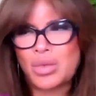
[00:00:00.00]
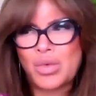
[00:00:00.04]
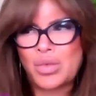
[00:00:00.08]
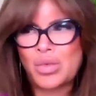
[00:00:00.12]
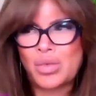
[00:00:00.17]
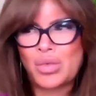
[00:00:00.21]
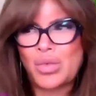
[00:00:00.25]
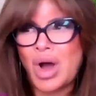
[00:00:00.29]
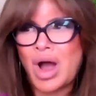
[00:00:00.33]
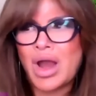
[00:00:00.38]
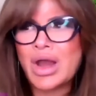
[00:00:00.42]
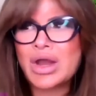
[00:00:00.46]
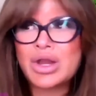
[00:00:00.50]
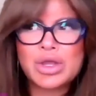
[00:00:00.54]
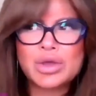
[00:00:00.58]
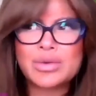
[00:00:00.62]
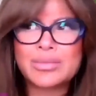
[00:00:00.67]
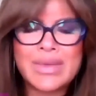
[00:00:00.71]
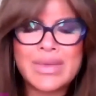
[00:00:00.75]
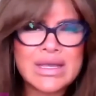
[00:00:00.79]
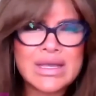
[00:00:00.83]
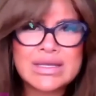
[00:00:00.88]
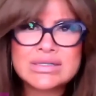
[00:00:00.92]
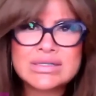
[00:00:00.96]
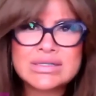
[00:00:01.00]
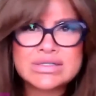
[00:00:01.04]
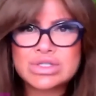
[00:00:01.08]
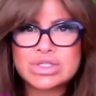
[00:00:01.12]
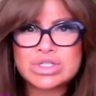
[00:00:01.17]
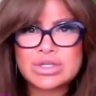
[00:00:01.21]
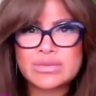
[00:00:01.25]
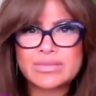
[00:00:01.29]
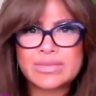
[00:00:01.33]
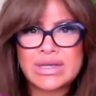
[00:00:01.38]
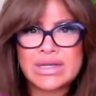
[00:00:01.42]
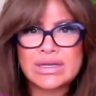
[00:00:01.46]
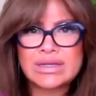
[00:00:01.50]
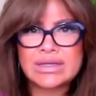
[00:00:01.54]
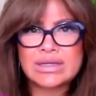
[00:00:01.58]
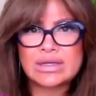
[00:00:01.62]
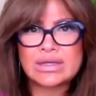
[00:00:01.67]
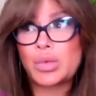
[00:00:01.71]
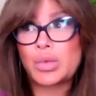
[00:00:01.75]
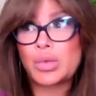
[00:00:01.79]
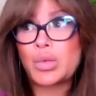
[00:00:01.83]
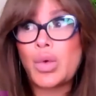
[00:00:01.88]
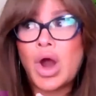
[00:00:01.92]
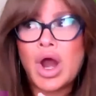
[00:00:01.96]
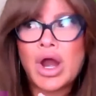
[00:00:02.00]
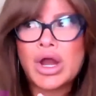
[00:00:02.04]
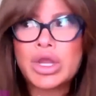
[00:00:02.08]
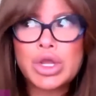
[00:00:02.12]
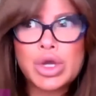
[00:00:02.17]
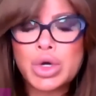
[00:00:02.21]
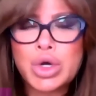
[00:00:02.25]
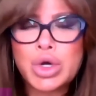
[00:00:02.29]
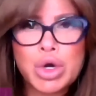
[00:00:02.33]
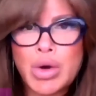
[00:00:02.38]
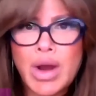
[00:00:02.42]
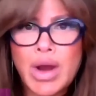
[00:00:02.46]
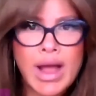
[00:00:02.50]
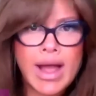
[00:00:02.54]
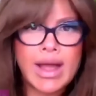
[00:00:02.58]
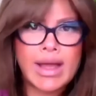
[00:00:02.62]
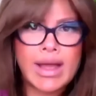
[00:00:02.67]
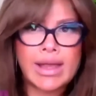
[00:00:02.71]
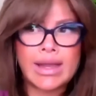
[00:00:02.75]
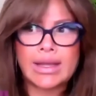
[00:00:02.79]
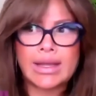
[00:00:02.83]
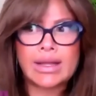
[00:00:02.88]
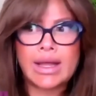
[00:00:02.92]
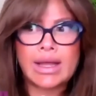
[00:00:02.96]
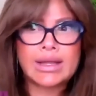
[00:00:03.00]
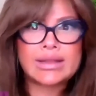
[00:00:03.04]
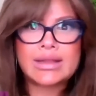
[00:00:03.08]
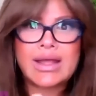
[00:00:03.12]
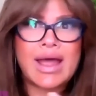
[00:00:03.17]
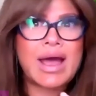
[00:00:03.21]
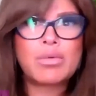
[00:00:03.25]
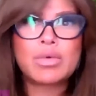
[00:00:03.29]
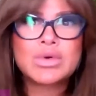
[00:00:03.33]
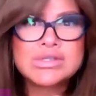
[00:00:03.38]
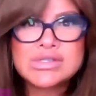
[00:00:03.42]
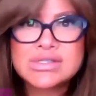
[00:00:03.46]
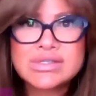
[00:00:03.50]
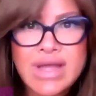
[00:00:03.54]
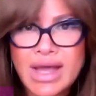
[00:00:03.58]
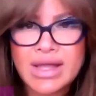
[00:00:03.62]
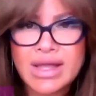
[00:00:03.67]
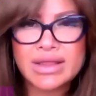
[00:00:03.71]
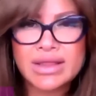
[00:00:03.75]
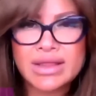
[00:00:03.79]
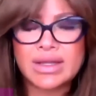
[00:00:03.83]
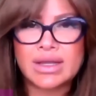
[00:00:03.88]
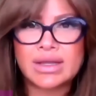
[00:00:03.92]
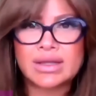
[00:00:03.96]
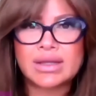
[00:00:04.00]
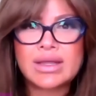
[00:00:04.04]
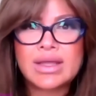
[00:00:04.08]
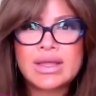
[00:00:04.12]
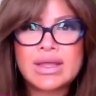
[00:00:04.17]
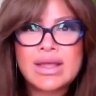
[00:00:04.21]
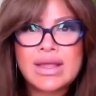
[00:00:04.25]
why are you making such a big deal why are you crying like that was nothing